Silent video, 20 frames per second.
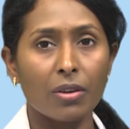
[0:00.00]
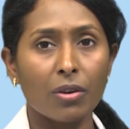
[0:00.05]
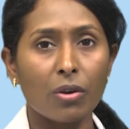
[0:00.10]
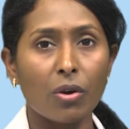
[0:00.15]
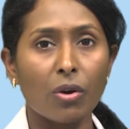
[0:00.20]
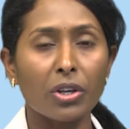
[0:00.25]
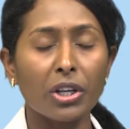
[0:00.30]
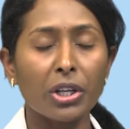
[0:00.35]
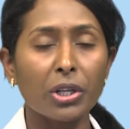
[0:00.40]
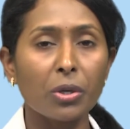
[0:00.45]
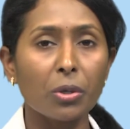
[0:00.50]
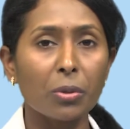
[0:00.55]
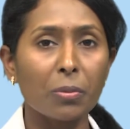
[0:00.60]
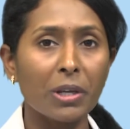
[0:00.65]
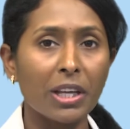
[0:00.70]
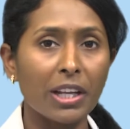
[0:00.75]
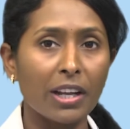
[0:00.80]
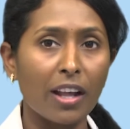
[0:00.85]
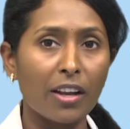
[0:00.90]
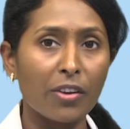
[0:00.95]
or it could
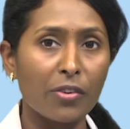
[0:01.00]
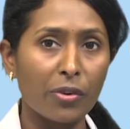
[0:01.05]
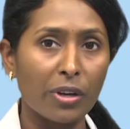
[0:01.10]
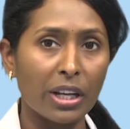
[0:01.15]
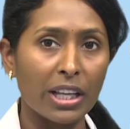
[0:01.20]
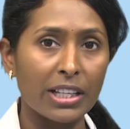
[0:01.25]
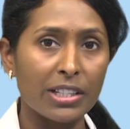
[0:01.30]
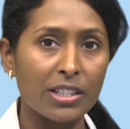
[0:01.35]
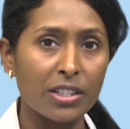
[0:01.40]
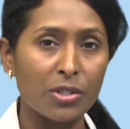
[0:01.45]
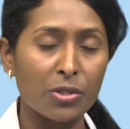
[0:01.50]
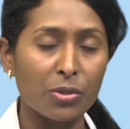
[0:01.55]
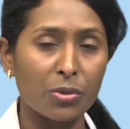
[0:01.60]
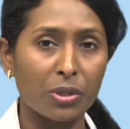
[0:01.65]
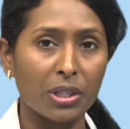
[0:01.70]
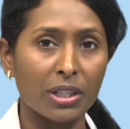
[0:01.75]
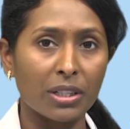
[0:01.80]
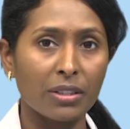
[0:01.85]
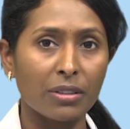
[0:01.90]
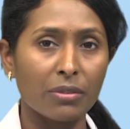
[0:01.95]
be an unrelated
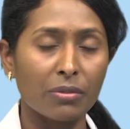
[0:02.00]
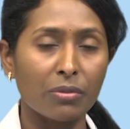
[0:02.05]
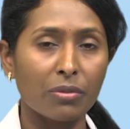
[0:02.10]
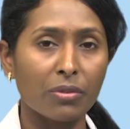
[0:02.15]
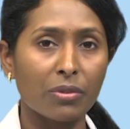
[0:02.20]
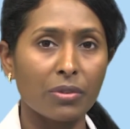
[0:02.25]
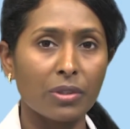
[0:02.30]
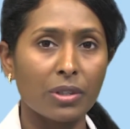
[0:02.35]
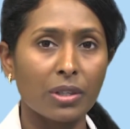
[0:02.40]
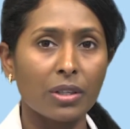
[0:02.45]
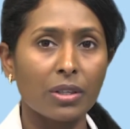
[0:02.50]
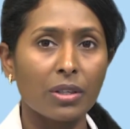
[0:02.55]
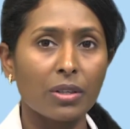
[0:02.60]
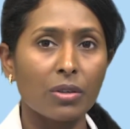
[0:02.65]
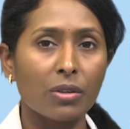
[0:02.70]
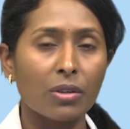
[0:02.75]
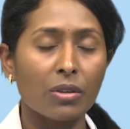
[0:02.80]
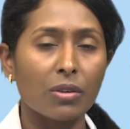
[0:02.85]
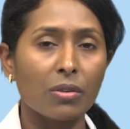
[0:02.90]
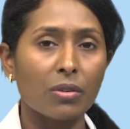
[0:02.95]
donor.
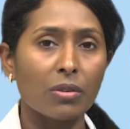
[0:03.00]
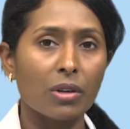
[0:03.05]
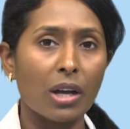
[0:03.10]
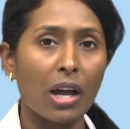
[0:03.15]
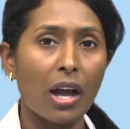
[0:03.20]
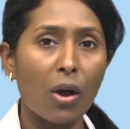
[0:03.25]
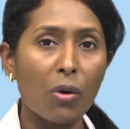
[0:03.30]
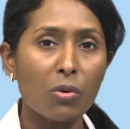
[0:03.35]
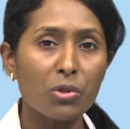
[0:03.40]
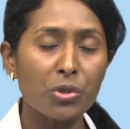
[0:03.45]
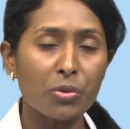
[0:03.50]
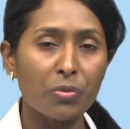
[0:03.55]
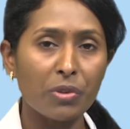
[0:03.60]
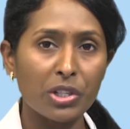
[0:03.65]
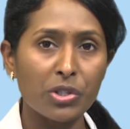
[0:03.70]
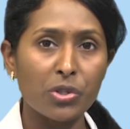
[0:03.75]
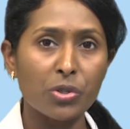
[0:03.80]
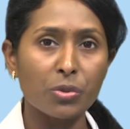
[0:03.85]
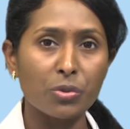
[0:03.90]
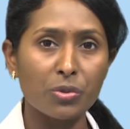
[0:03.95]
How do
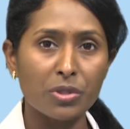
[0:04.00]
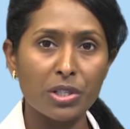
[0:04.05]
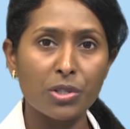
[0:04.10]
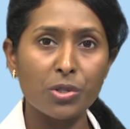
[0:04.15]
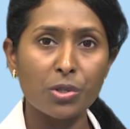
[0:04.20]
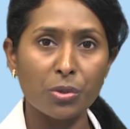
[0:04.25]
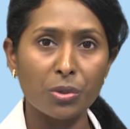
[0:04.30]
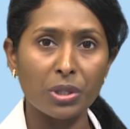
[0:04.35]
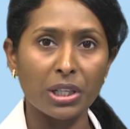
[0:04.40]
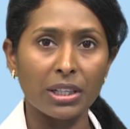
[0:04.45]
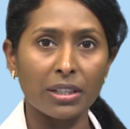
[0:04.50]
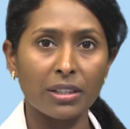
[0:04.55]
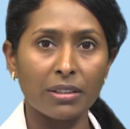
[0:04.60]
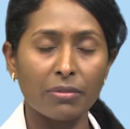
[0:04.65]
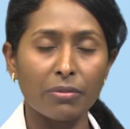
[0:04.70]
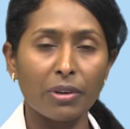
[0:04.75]
we choose a donor?